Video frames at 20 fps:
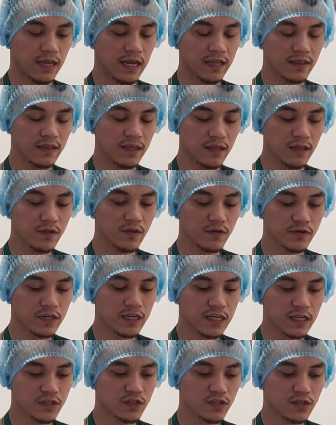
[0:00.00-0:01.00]
5. Until you
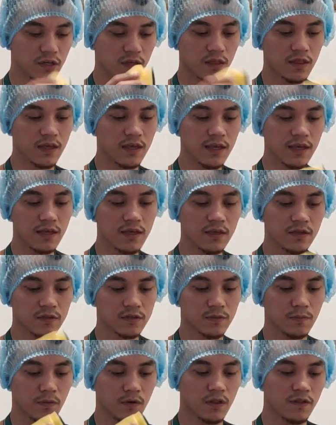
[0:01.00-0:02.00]
reach the
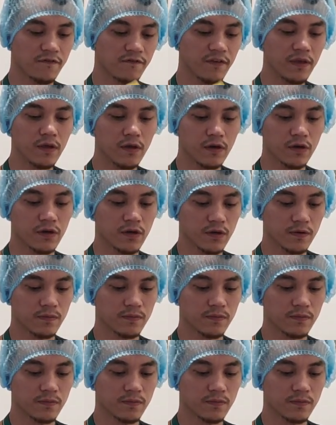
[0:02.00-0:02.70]
small finger.